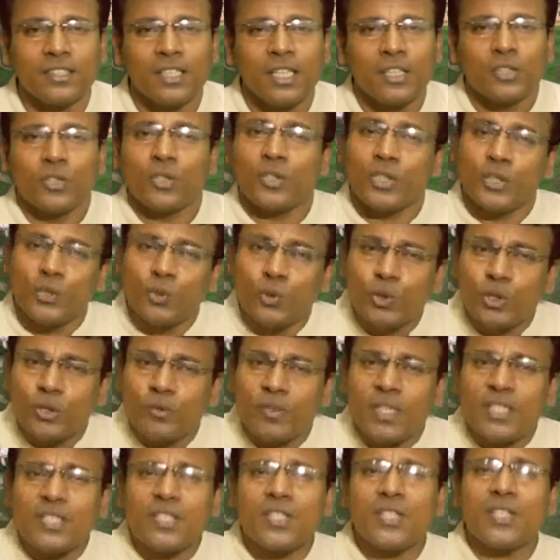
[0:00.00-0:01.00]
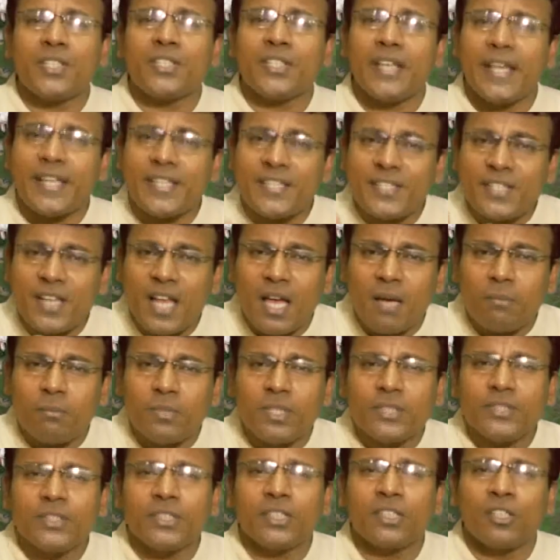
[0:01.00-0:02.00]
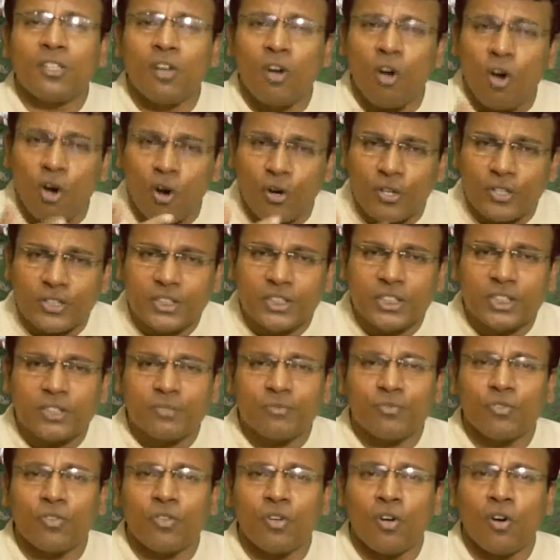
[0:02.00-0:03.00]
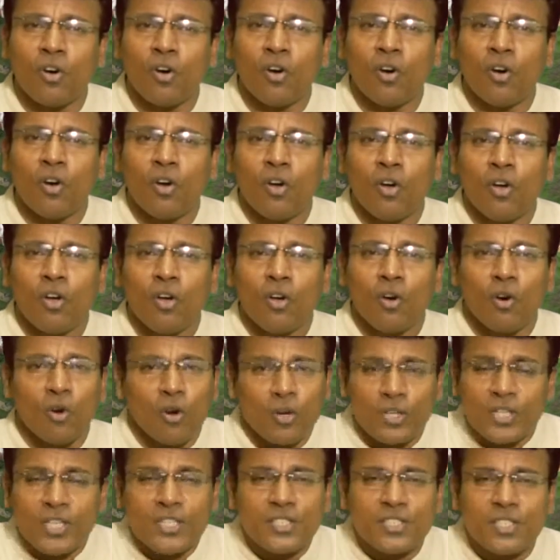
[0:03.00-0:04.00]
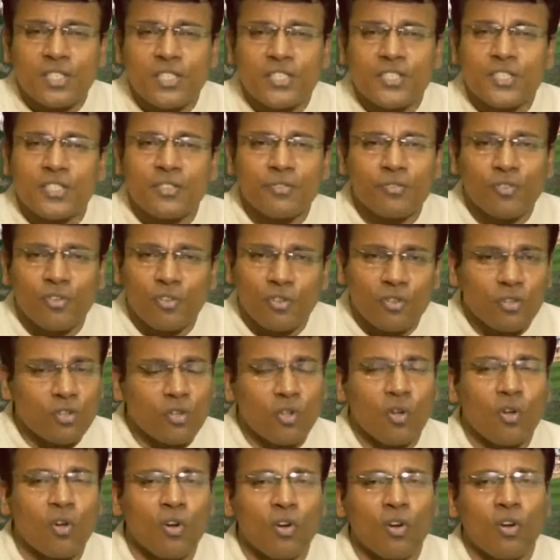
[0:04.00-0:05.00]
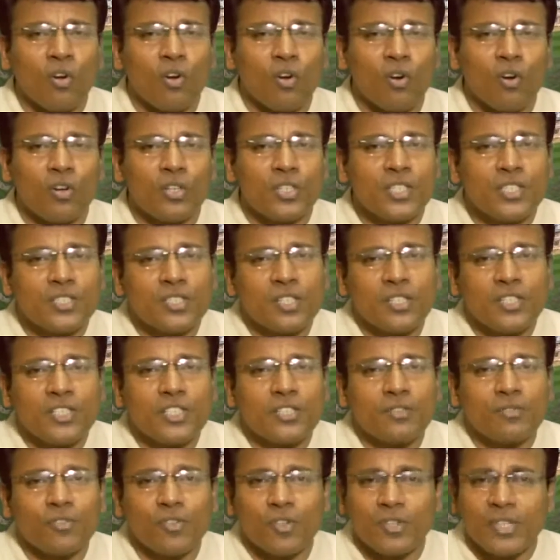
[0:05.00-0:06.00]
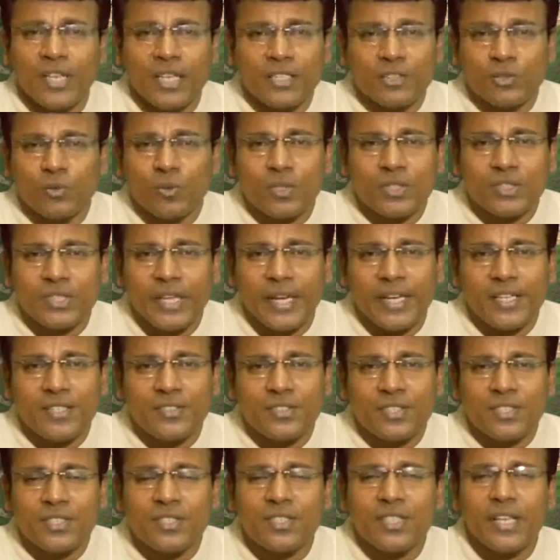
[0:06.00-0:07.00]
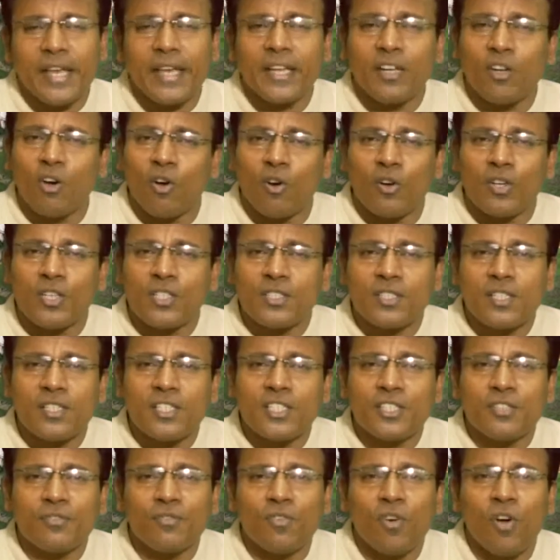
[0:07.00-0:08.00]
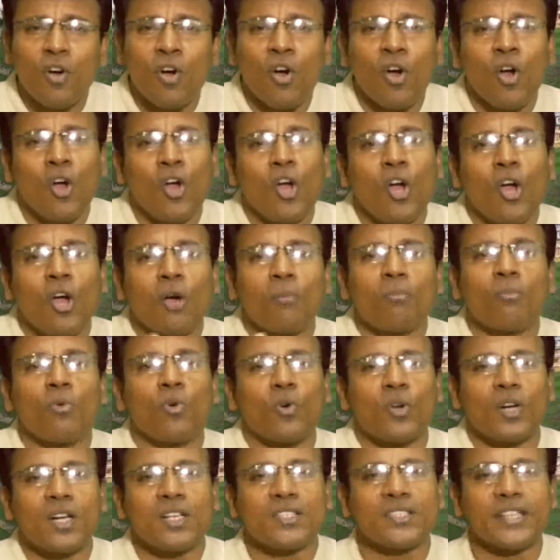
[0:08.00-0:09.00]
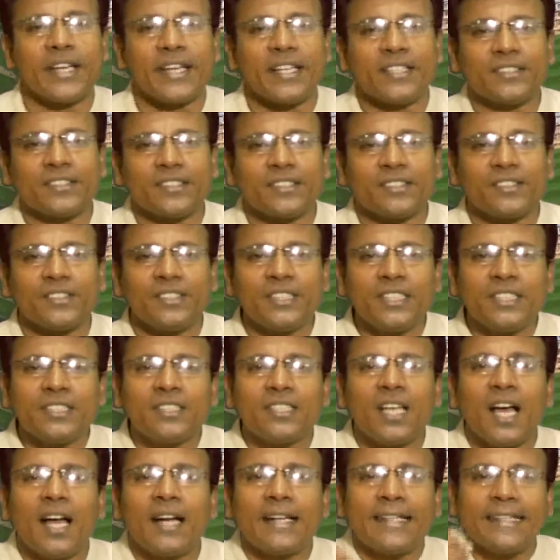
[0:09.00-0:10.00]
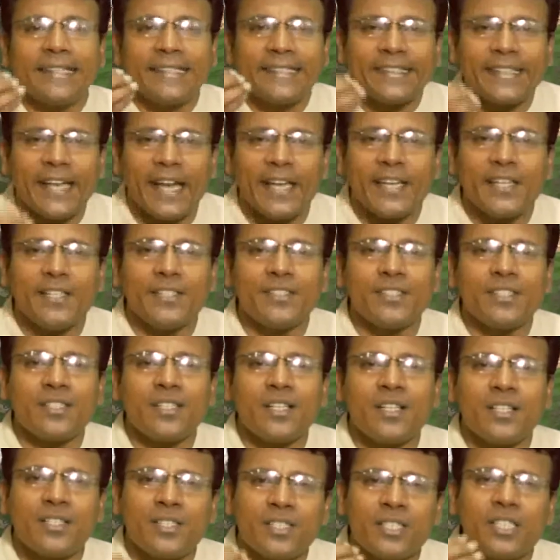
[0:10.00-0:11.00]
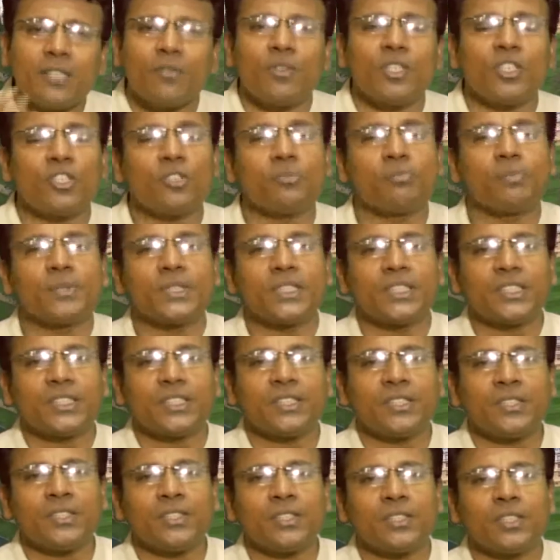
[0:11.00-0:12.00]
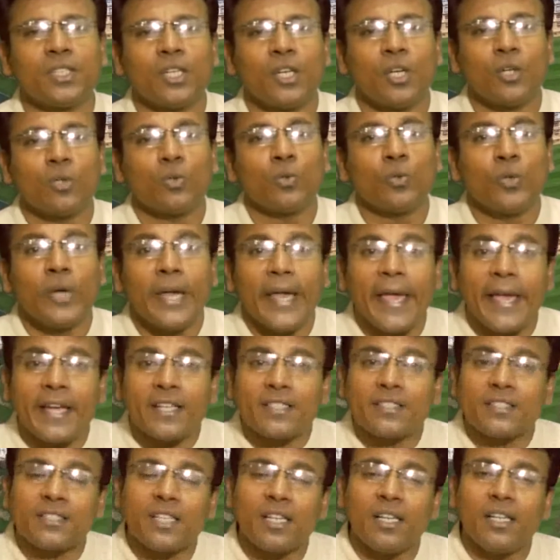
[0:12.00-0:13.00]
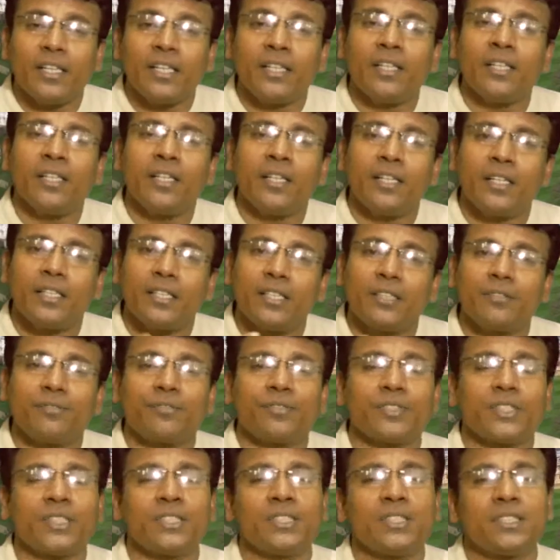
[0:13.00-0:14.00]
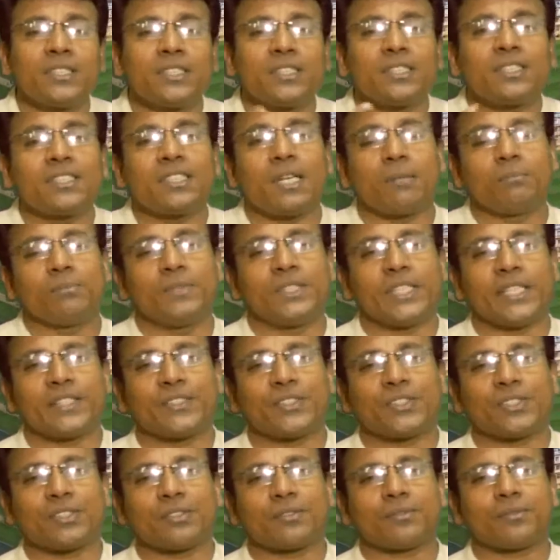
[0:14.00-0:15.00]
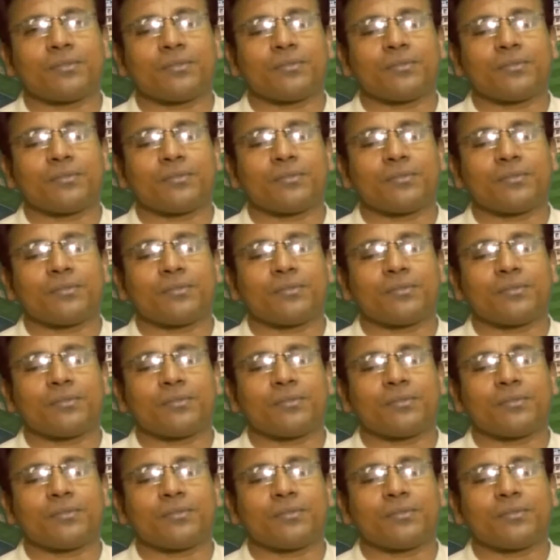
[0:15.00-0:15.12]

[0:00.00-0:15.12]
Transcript: So the university is establishing honors list for law, honors list for natural sciences, and honors list for moral sciences. These are titles given to persons who excel in different subjects.